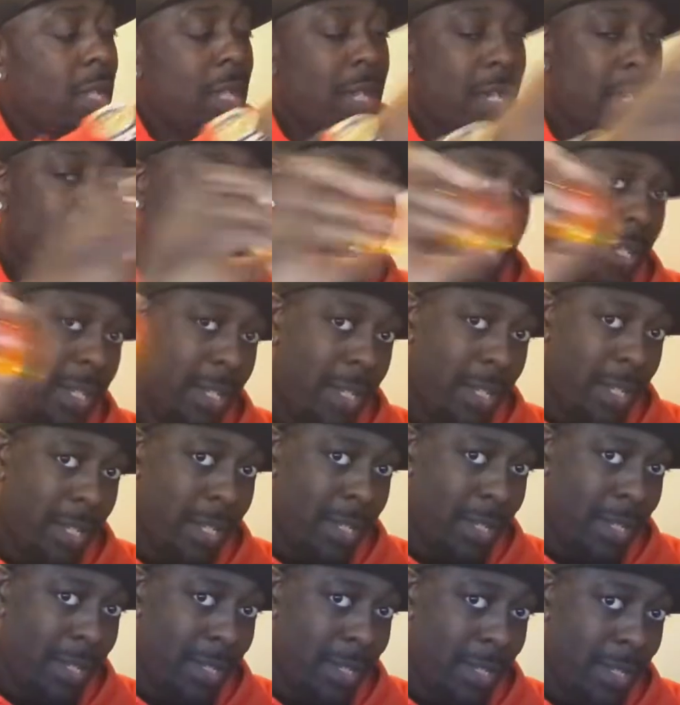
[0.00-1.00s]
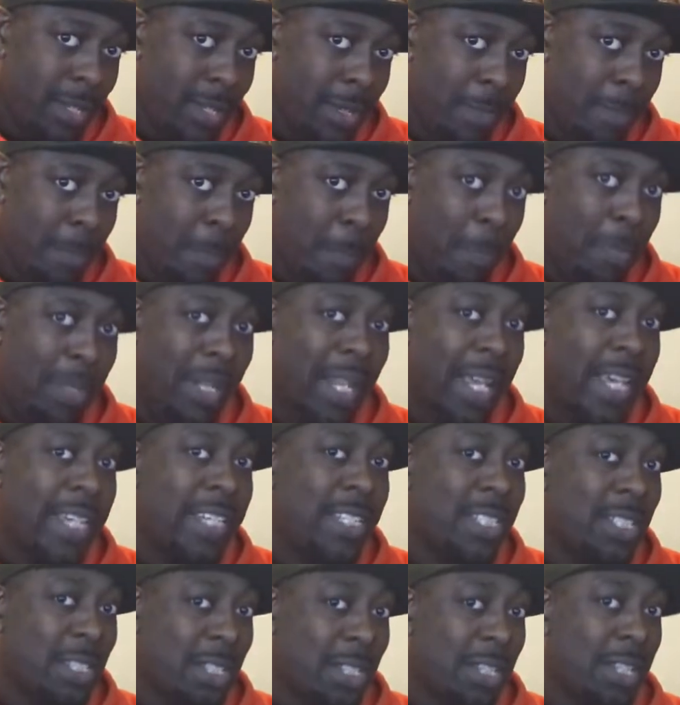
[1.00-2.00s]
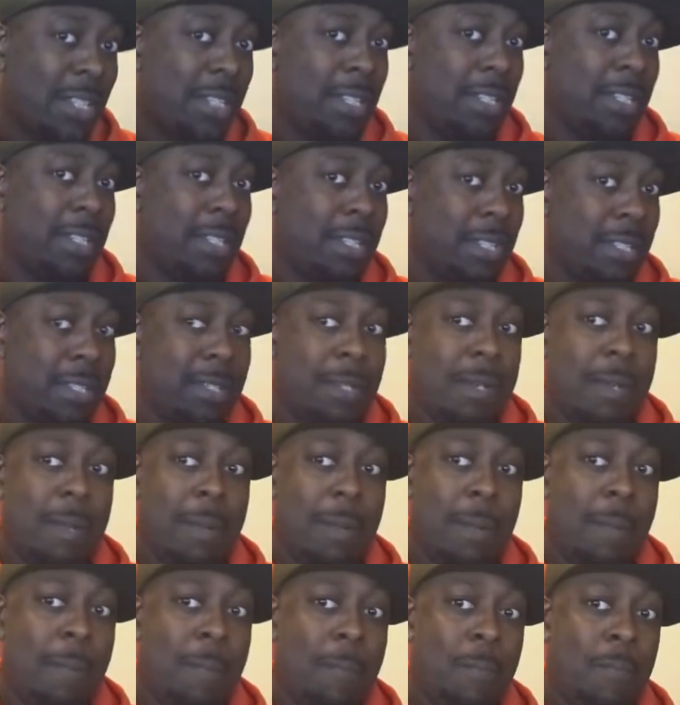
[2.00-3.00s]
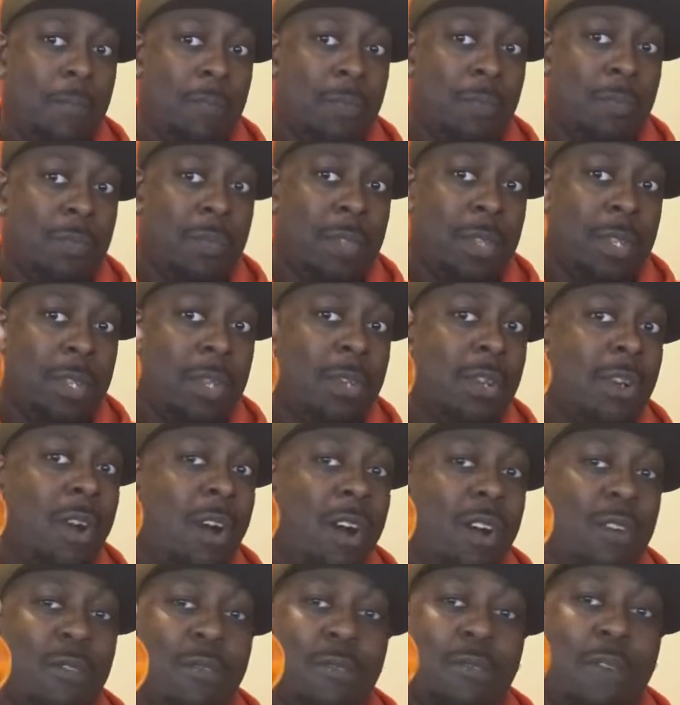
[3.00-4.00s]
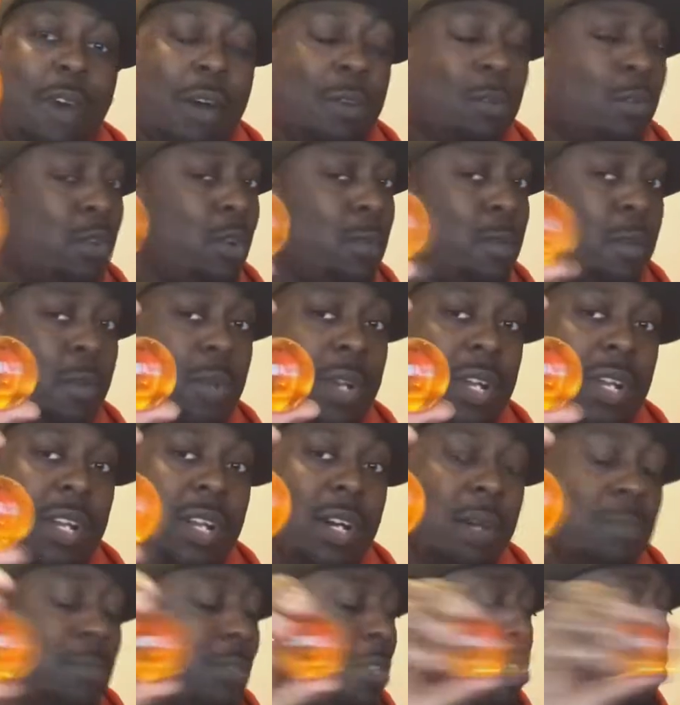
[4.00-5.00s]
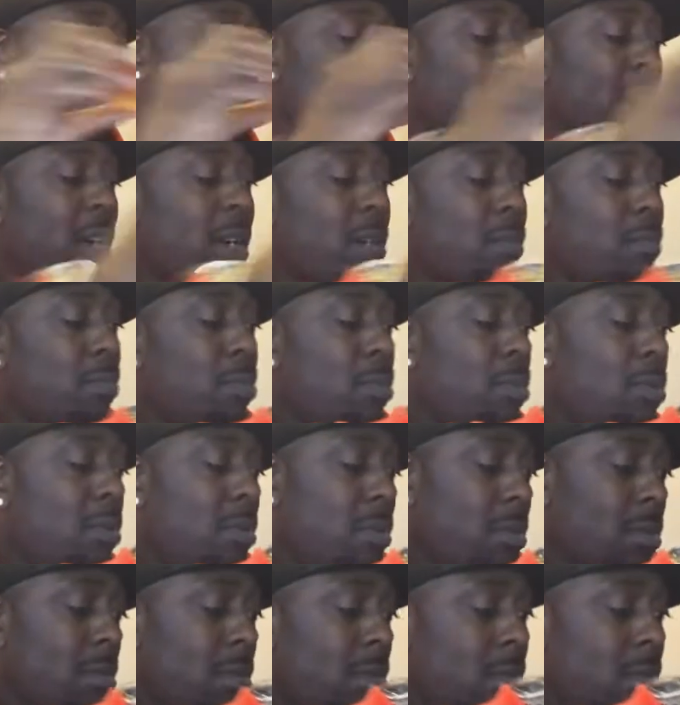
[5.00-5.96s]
Yeah? Blatant. You can't fuck with me when it comes to Dragon Ball.